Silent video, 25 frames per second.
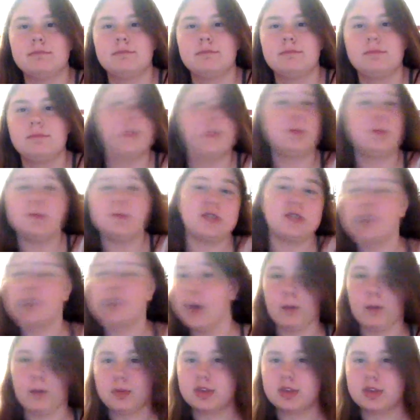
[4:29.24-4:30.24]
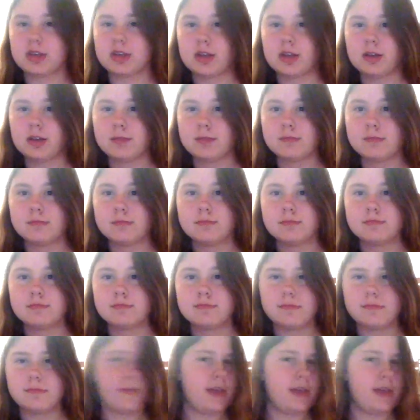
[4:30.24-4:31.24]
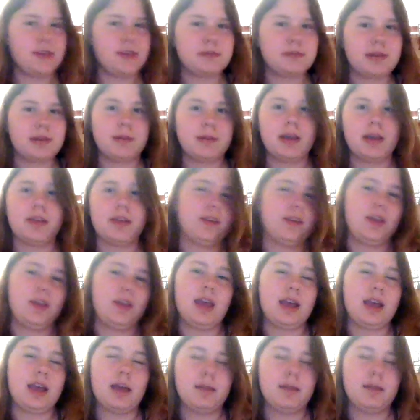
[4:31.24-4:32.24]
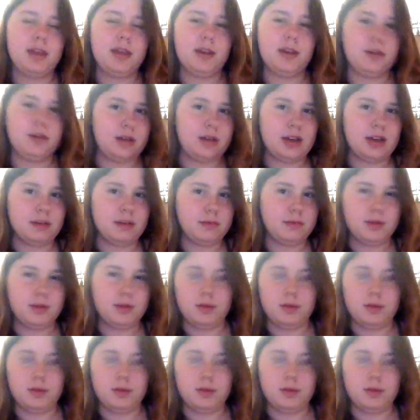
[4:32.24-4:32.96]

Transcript: You don't. That's probably how they're like. I mean, I don't know.